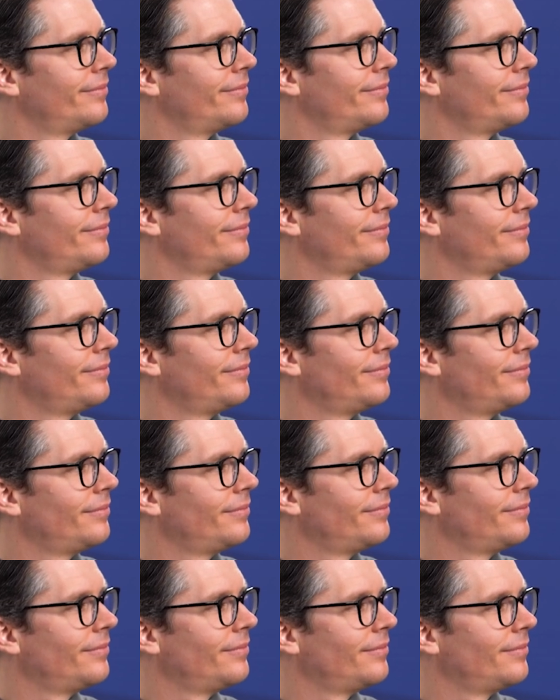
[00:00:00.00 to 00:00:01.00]

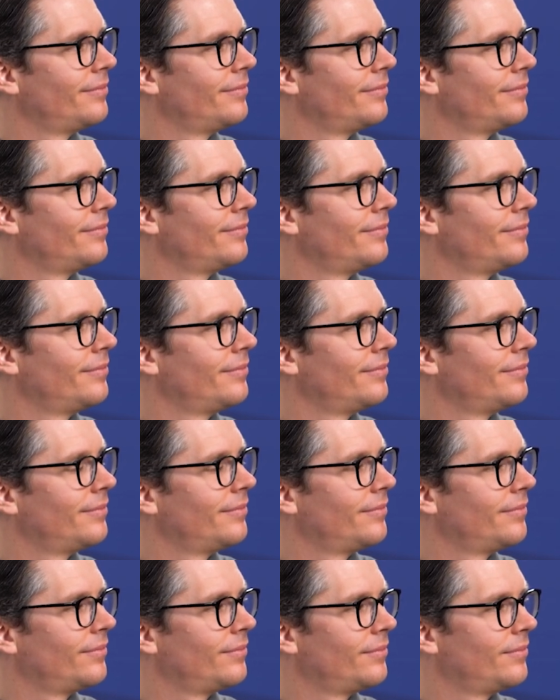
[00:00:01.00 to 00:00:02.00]

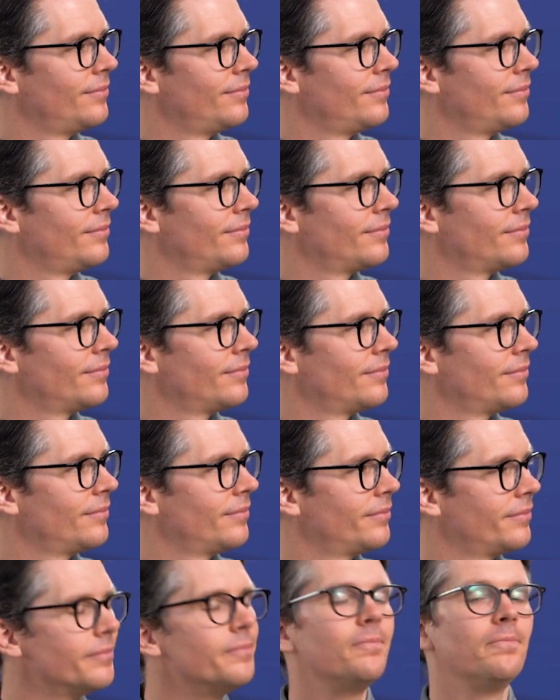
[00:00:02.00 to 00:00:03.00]

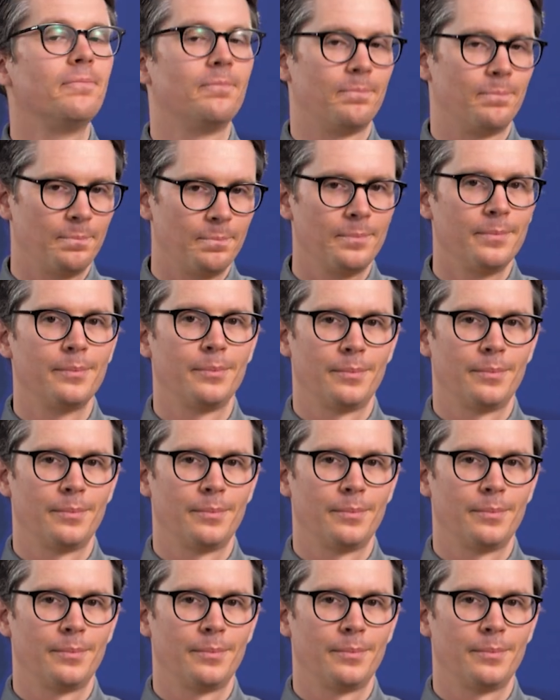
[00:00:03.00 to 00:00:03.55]
No words are spoken by the person on screen.